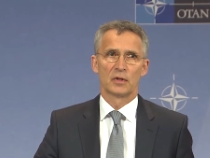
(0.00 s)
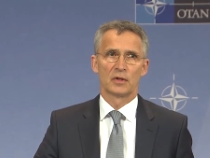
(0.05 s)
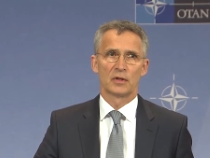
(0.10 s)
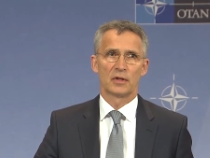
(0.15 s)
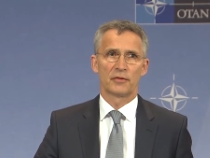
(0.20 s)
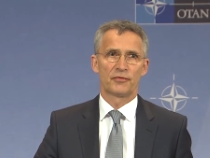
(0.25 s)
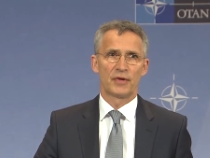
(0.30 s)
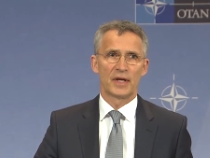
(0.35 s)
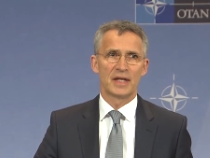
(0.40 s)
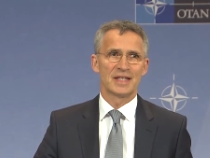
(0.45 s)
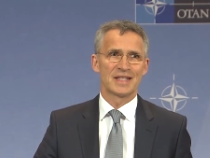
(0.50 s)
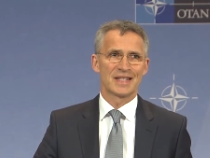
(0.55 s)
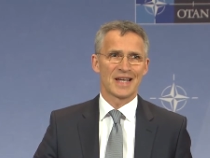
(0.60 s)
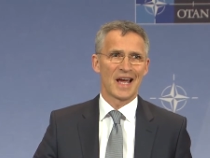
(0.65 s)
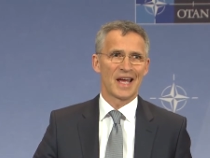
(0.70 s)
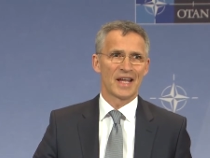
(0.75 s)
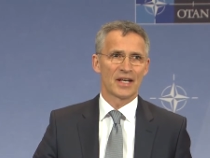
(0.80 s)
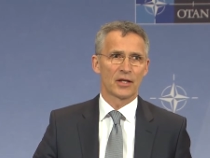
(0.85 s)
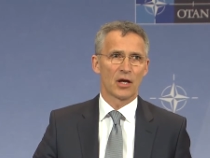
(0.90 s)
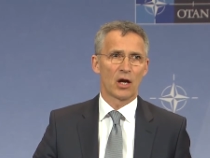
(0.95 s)
defense
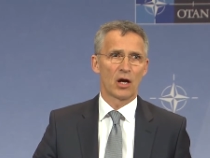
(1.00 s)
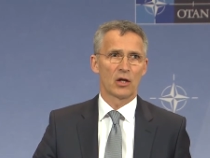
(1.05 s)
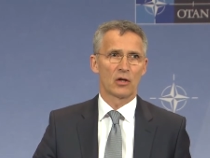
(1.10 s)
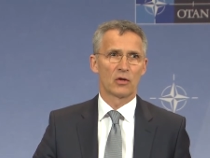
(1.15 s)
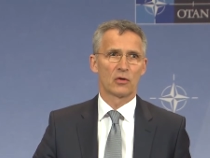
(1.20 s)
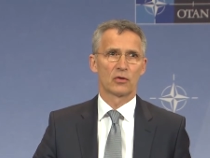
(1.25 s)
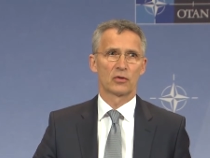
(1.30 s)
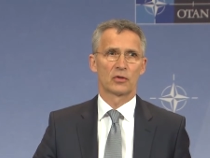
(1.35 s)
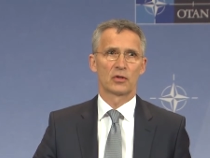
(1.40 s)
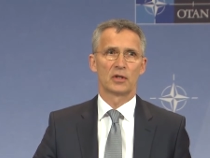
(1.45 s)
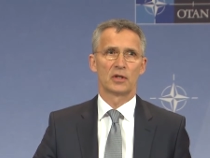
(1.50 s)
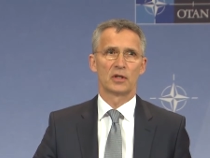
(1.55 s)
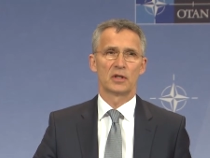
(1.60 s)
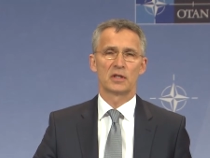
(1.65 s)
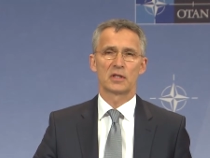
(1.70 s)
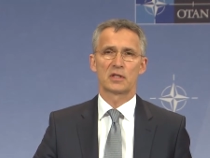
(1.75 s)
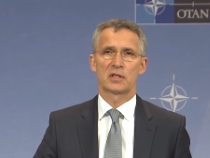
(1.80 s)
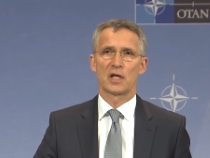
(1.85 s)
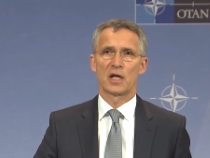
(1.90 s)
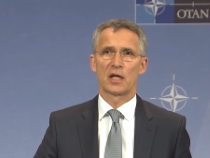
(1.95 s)
and dialogue
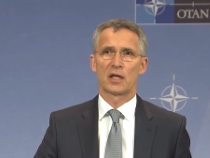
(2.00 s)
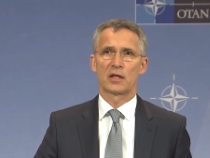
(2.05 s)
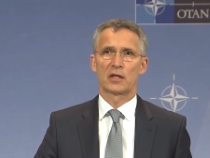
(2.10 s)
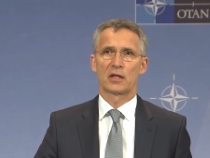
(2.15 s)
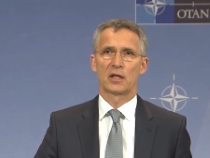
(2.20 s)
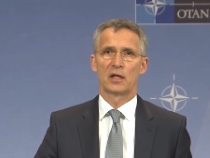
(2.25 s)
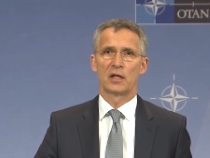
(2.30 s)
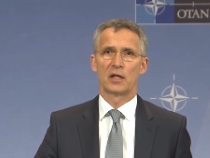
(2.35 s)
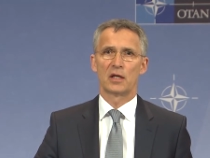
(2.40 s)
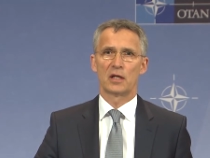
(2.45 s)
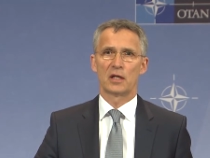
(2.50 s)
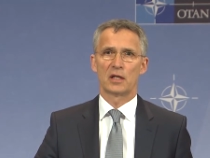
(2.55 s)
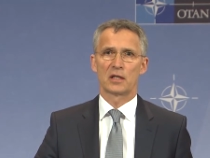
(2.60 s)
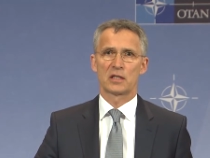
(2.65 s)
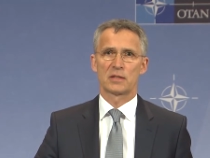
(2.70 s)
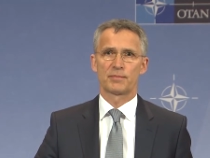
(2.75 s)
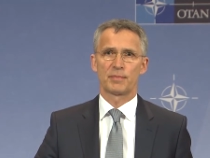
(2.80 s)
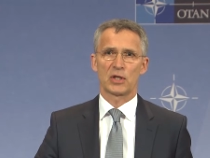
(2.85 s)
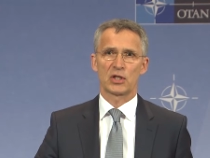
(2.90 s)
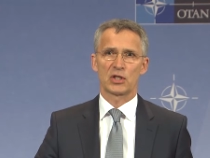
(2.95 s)
is that
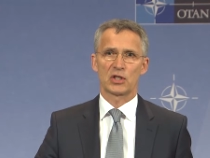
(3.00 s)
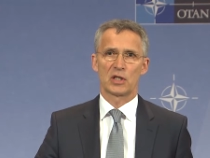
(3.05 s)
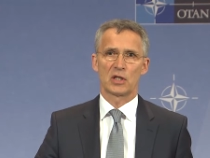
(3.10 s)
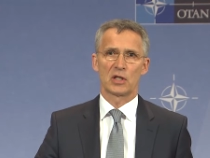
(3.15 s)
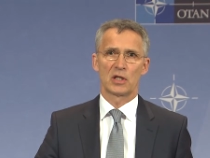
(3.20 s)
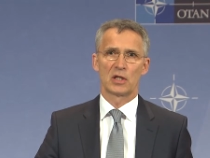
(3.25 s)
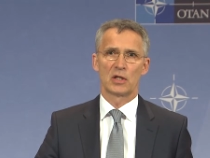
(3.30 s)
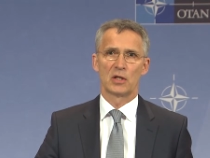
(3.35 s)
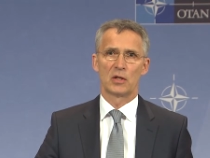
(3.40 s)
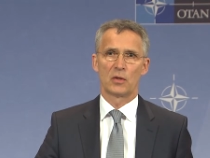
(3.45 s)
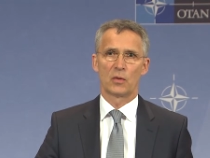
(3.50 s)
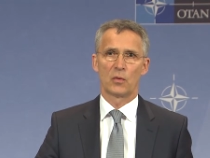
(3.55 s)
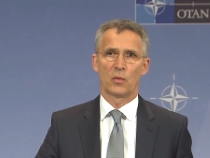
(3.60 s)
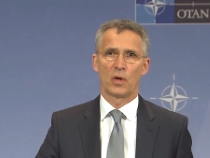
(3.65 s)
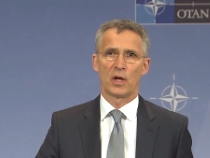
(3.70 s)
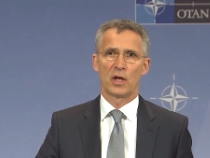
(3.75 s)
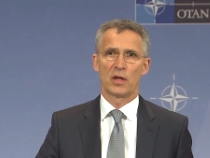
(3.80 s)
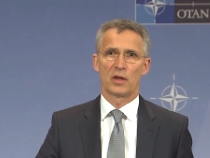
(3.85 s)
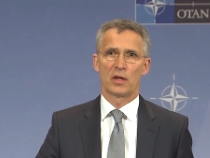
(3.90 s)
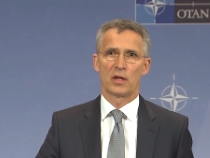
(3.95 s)
especially
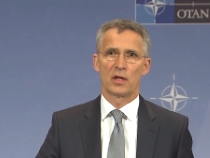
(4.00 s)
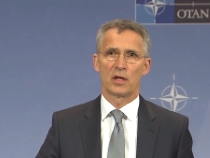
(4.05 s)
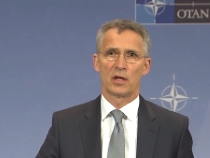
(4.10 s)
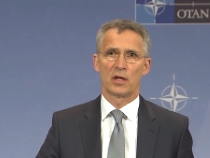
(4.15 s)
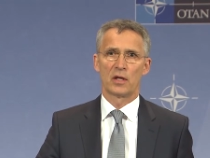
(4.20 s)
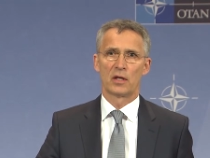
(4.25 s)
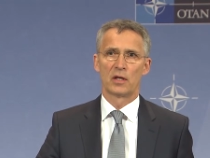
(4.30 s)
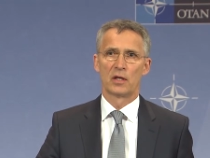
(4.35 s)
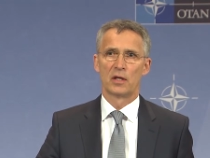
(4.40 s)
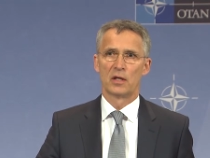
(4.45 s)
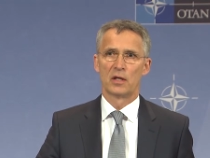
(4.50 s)
when